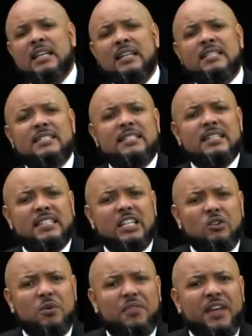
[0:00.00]
This is to deal
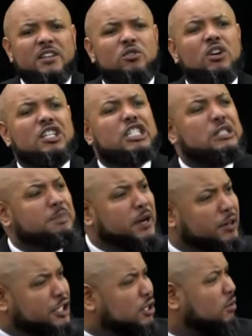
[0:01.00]
with things on a
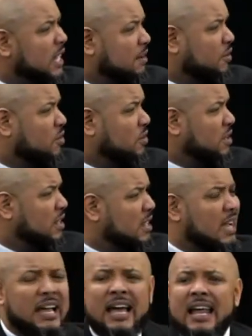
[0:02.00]
spiritual level,
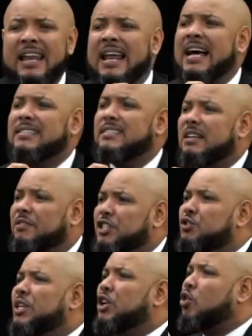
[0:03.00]
not stuff that you
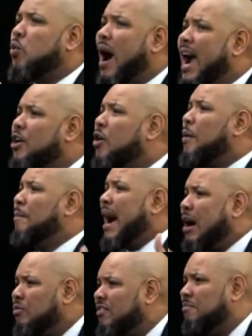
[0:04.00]
can acquire or buy
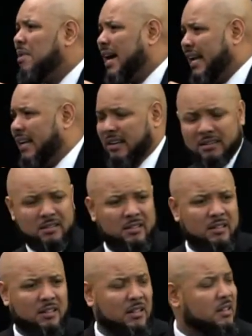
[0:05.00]
with money.
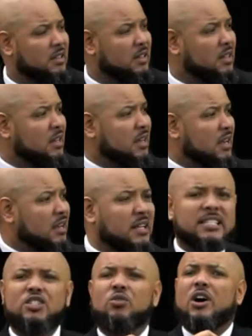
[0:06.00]
This
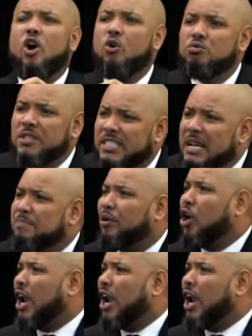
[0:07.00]
is on a whole deeper